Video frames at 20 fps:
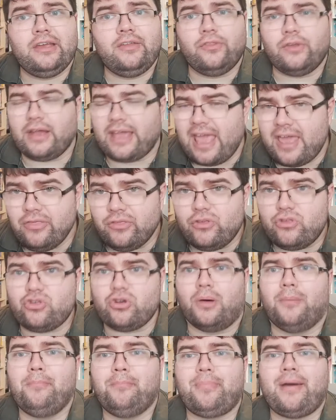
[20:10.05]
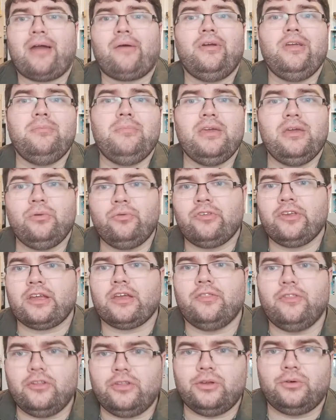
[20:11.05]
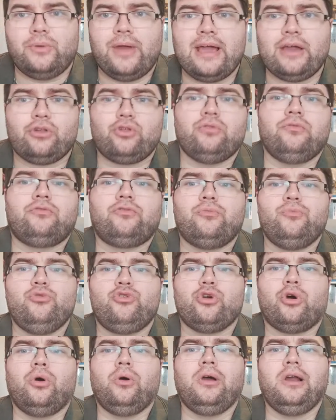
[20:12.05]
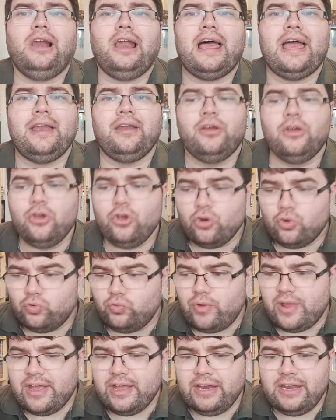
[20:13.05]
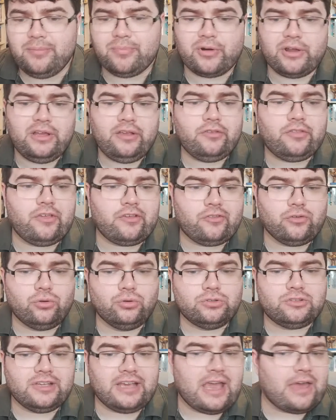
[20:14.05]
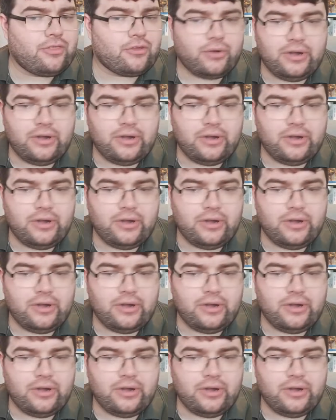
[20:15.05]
And again, the John Barry music and the direction from John Glen really brings this all together.